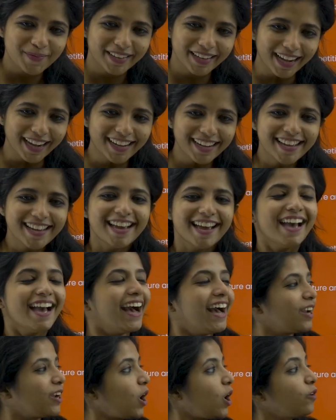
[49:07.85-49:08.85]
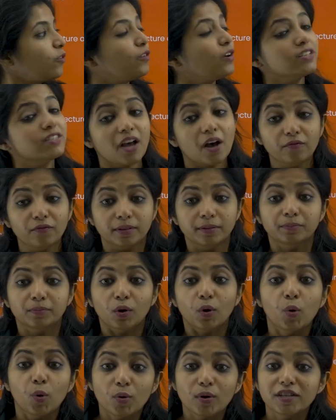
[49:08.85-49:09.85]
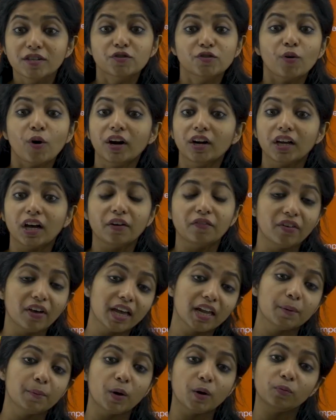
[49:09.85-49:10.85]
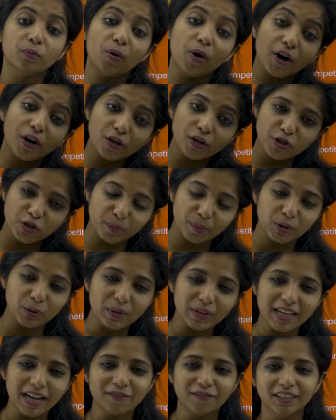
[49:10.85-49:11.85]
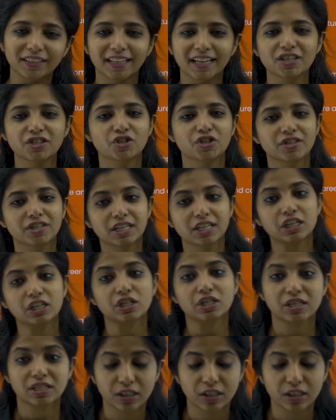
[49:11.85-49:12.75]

Yeah, and now if you are someone who is not aware about what you should be doing after 10 children,